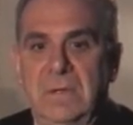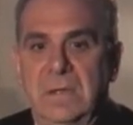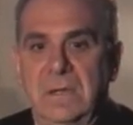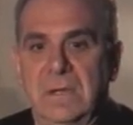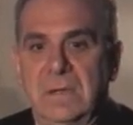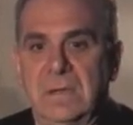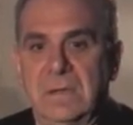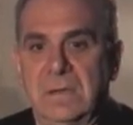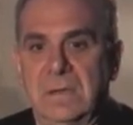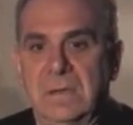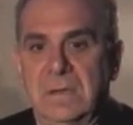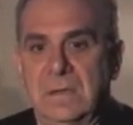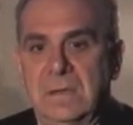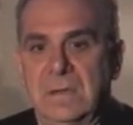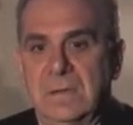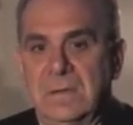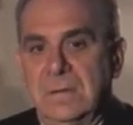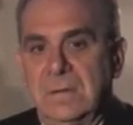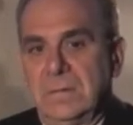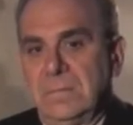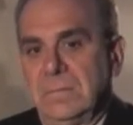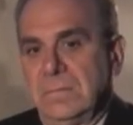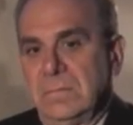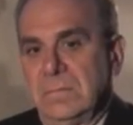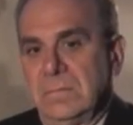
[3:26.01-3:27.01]

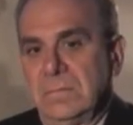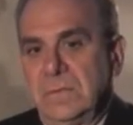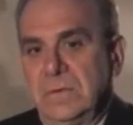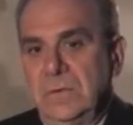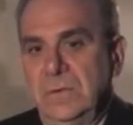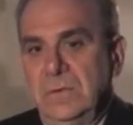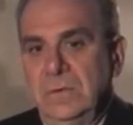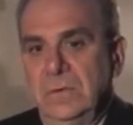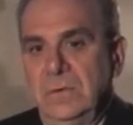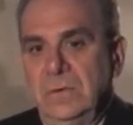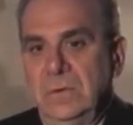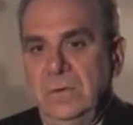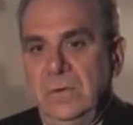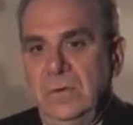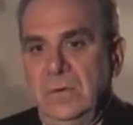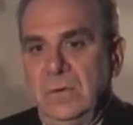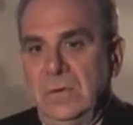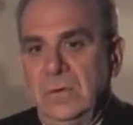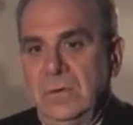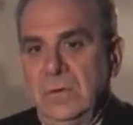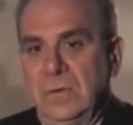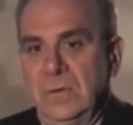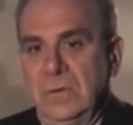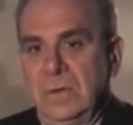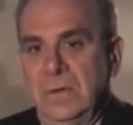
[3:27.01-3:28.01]
to
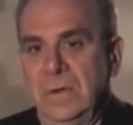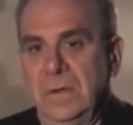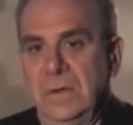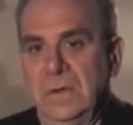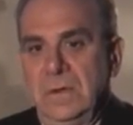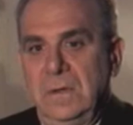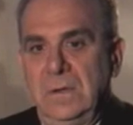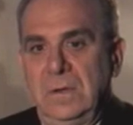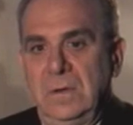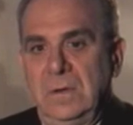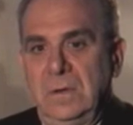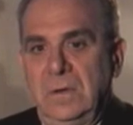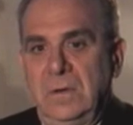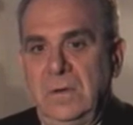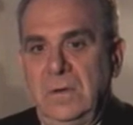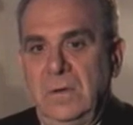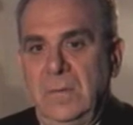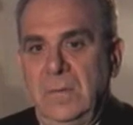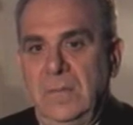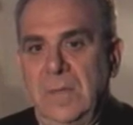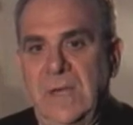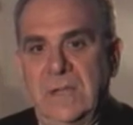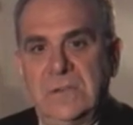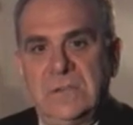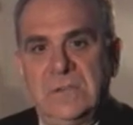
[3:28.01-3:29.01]
your
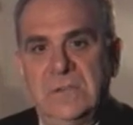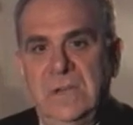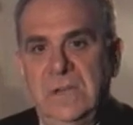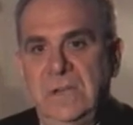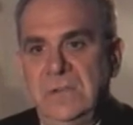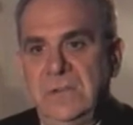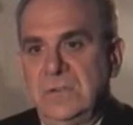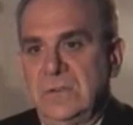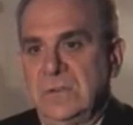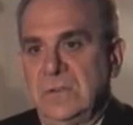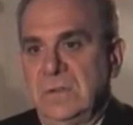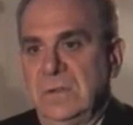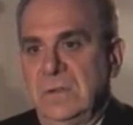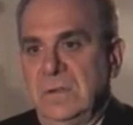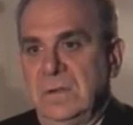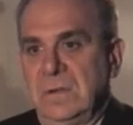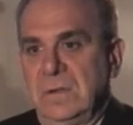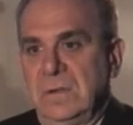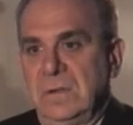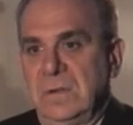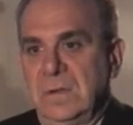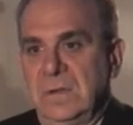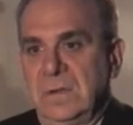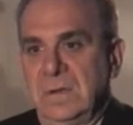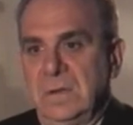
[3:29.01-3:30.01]
imagination
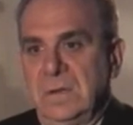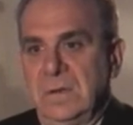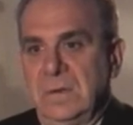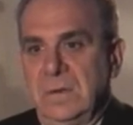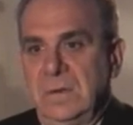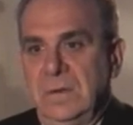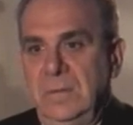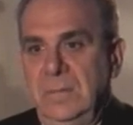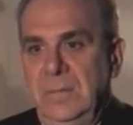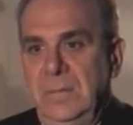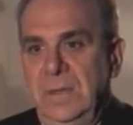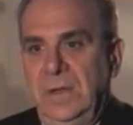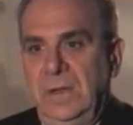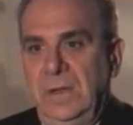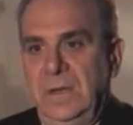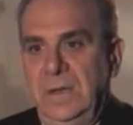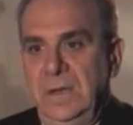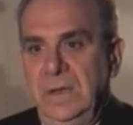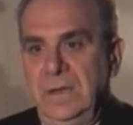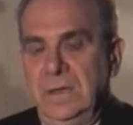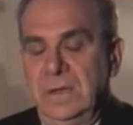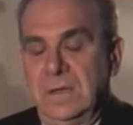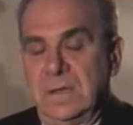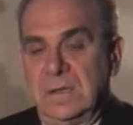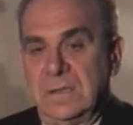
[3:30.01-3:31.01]
and
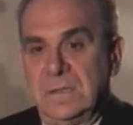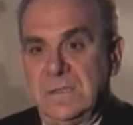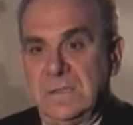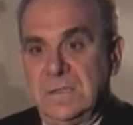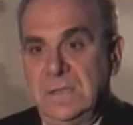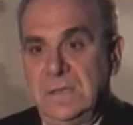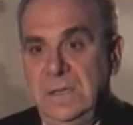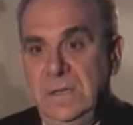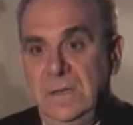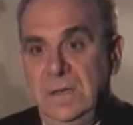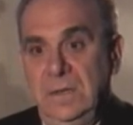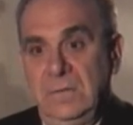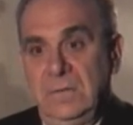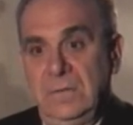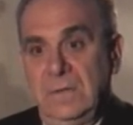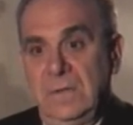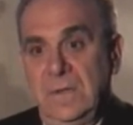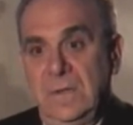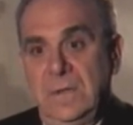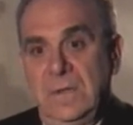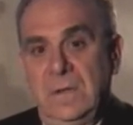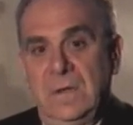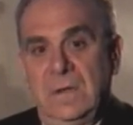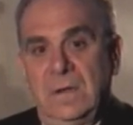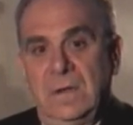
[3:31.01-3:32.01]
ability to conceive
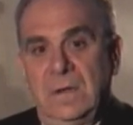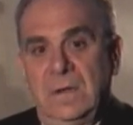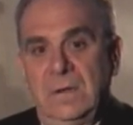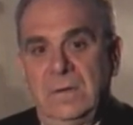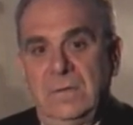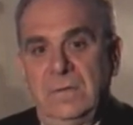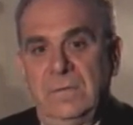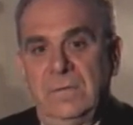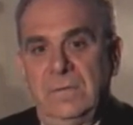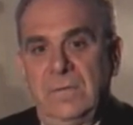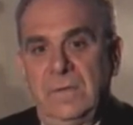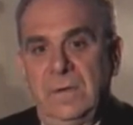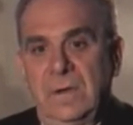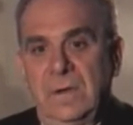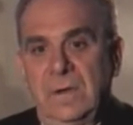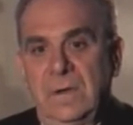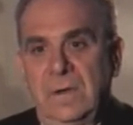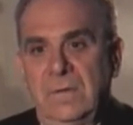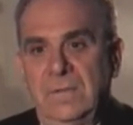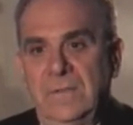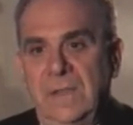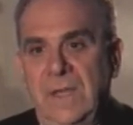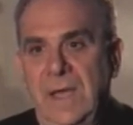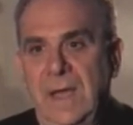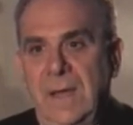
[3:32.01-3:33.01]
of
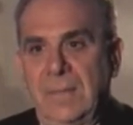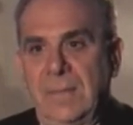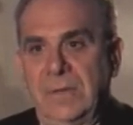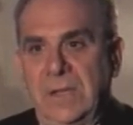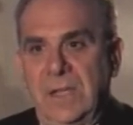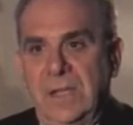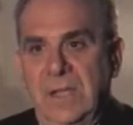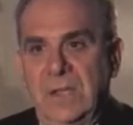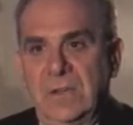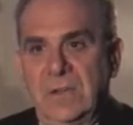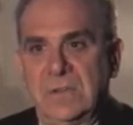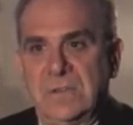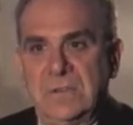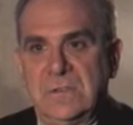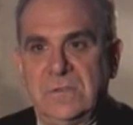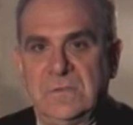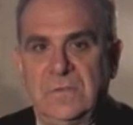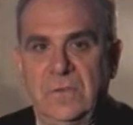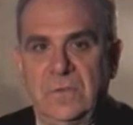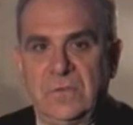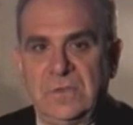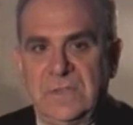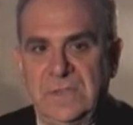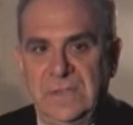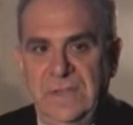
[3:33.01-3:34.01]
the applications.
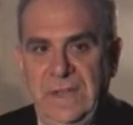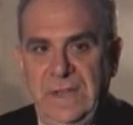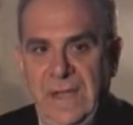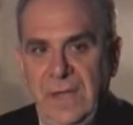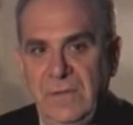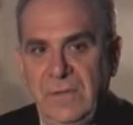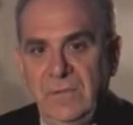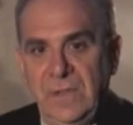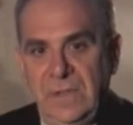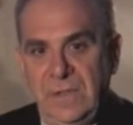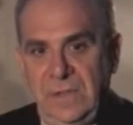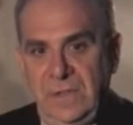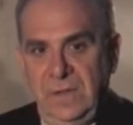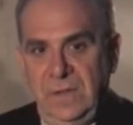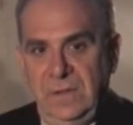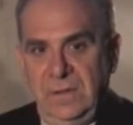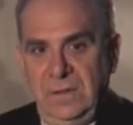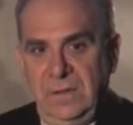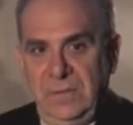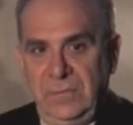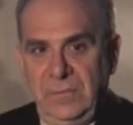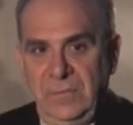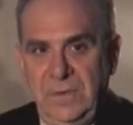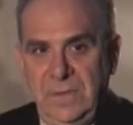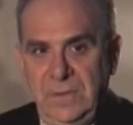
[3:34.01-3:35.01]
Virtually everything in
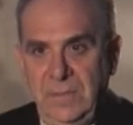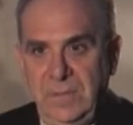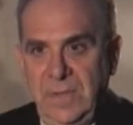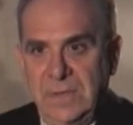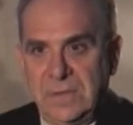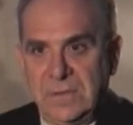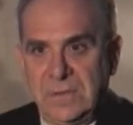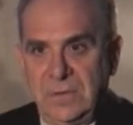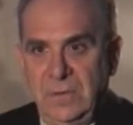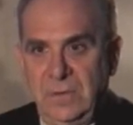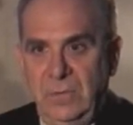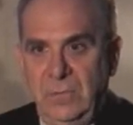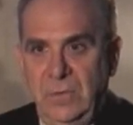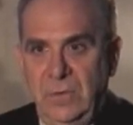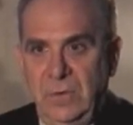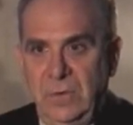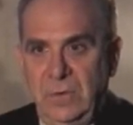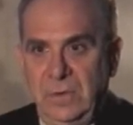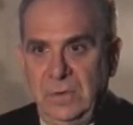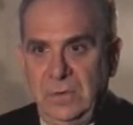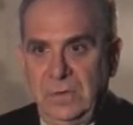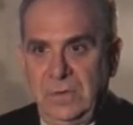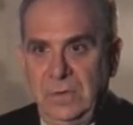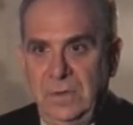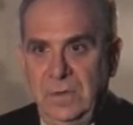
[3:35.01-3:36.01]
the three-dimensional
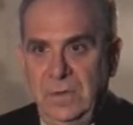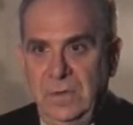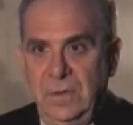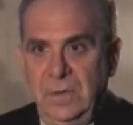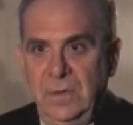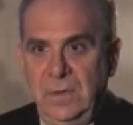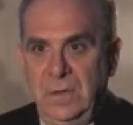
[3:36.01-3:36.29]
world